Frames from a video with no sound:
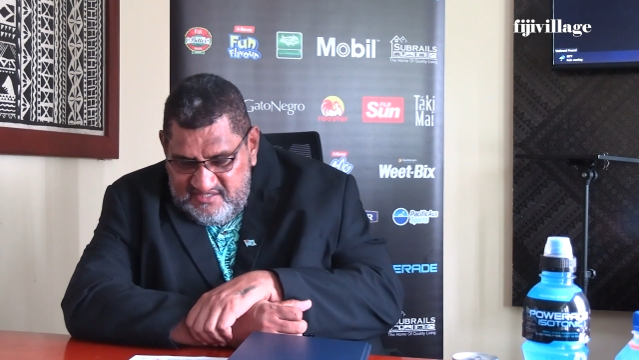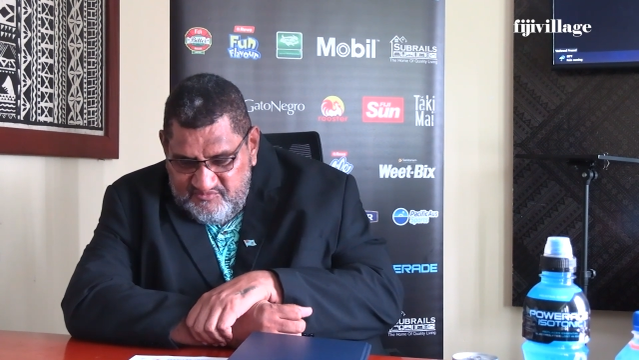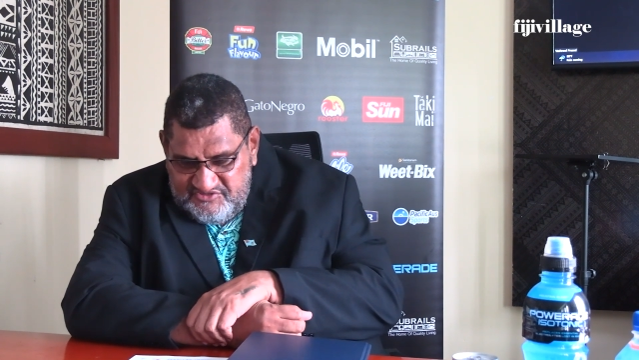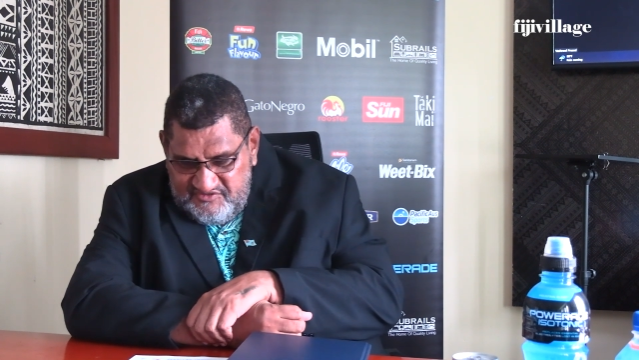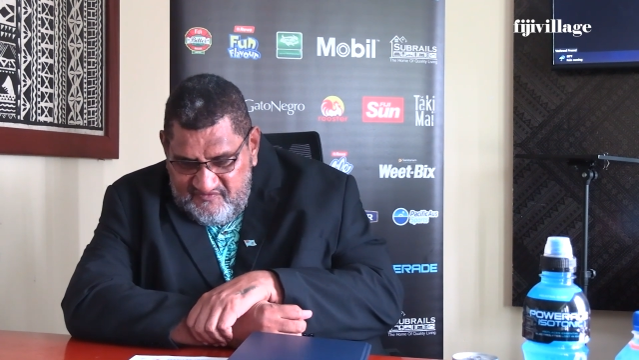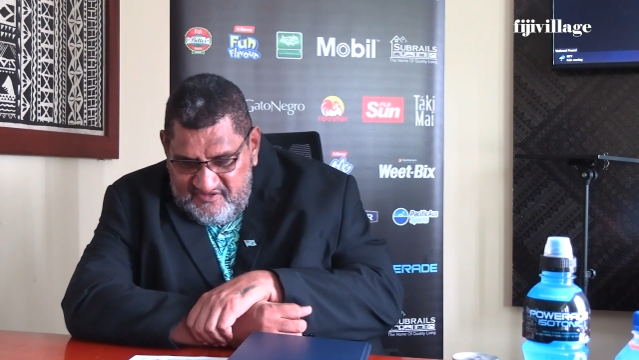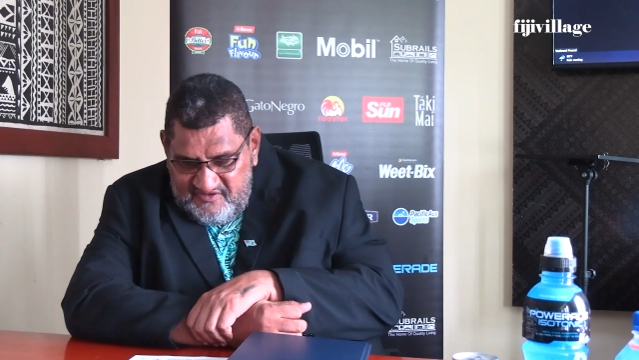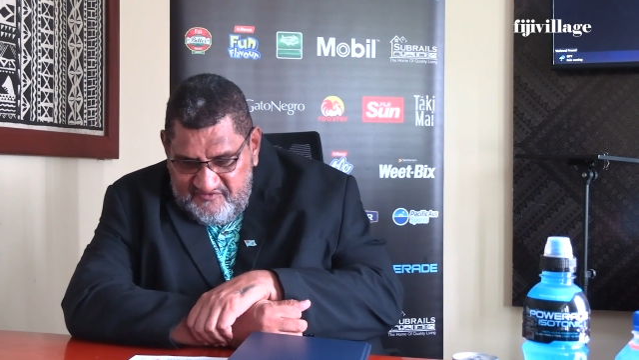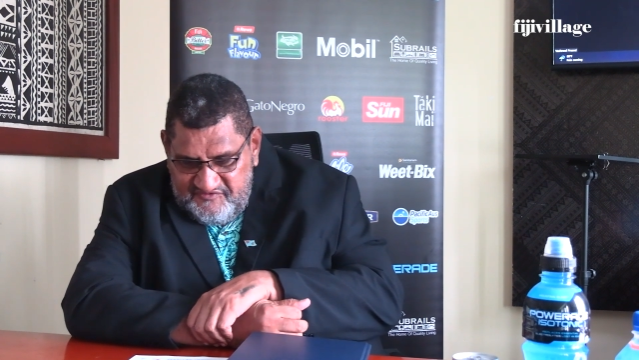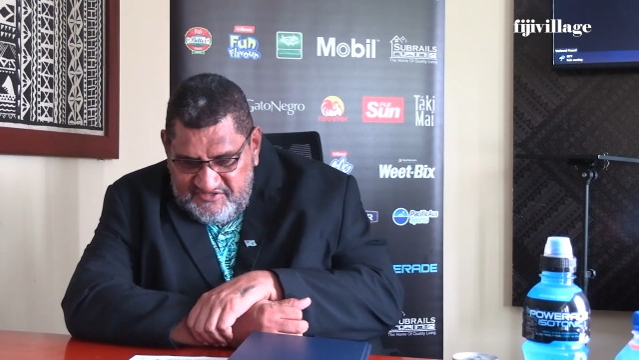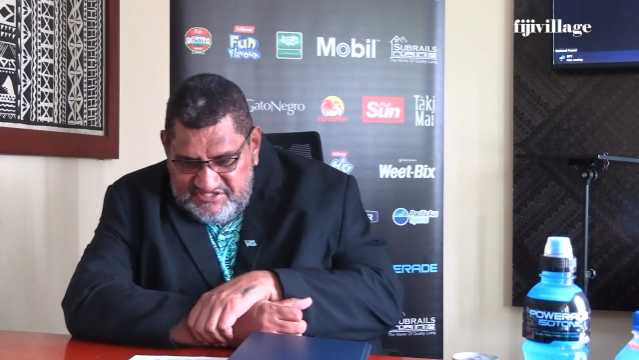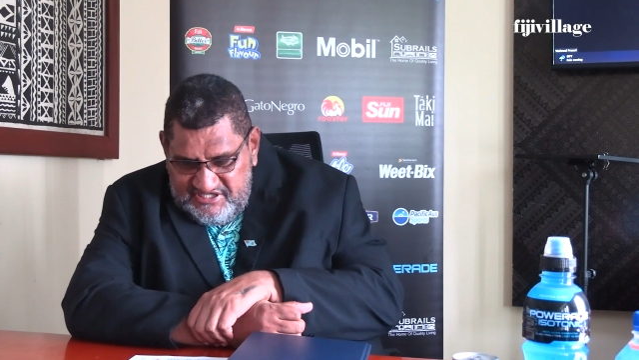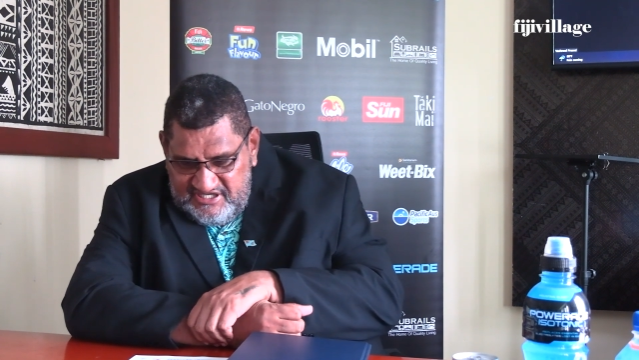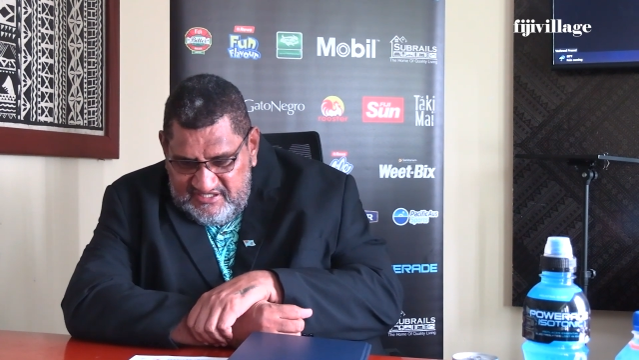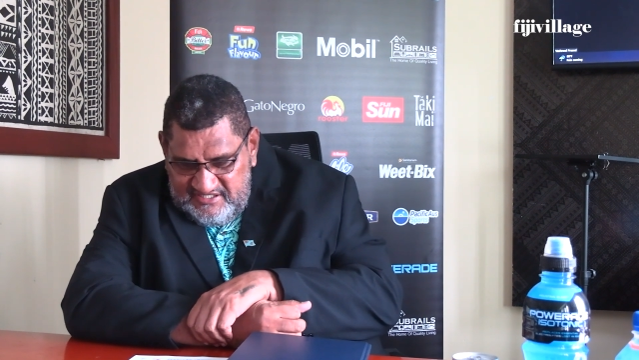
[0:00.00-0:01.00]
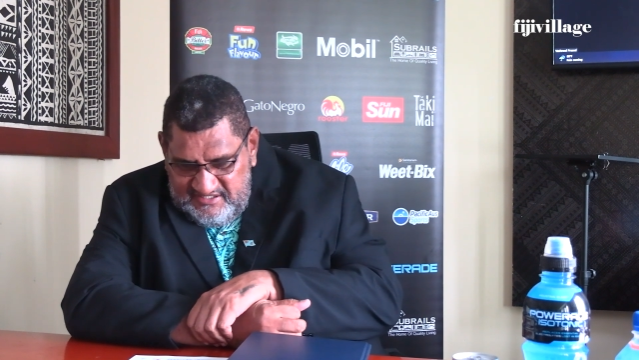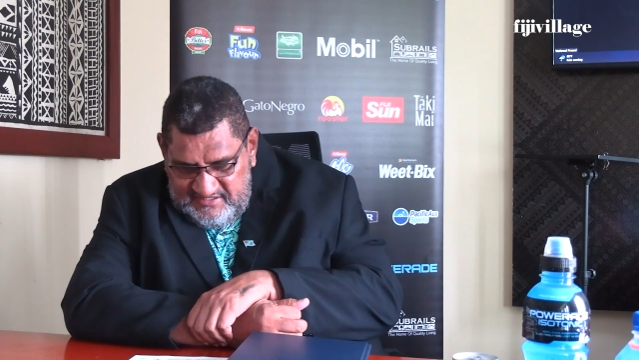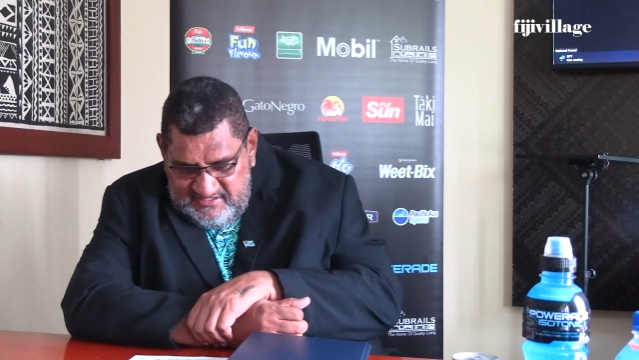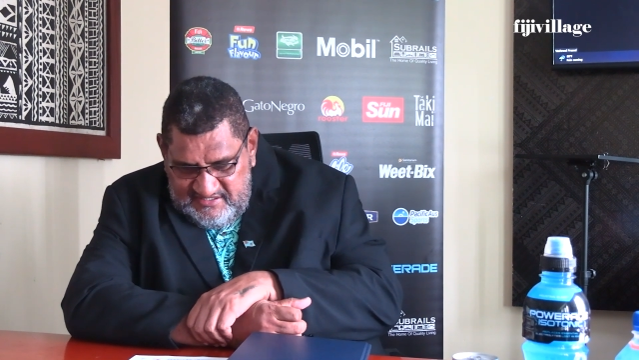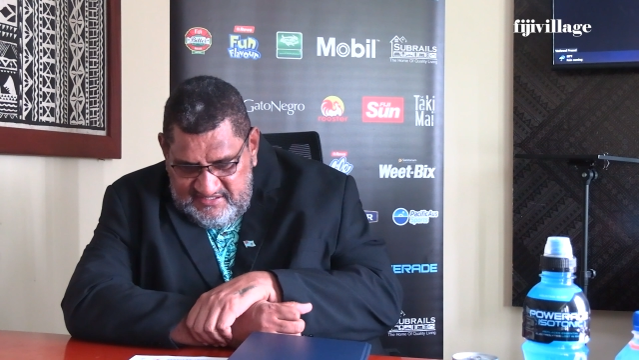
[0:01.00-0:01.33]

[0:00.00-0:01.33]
terms of the Fijian. Eh?